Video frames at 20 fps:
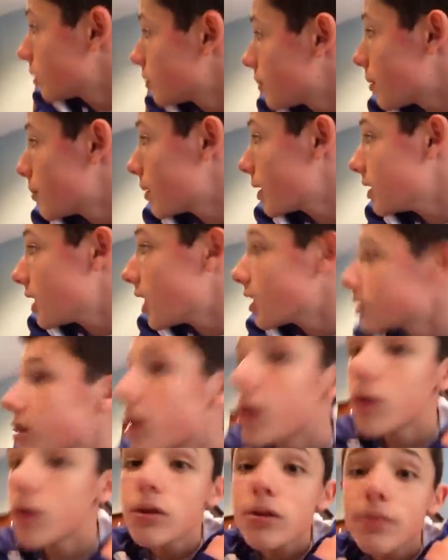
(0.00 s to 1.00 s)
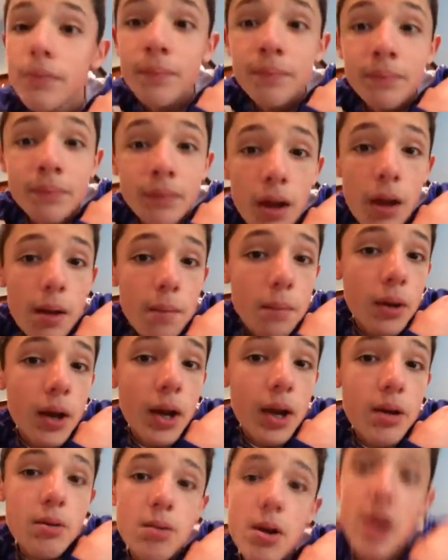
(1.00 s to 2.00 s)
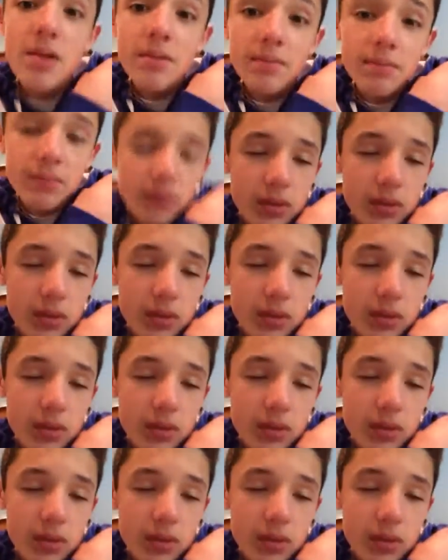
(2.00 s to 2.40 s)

my dad's house. But anyway,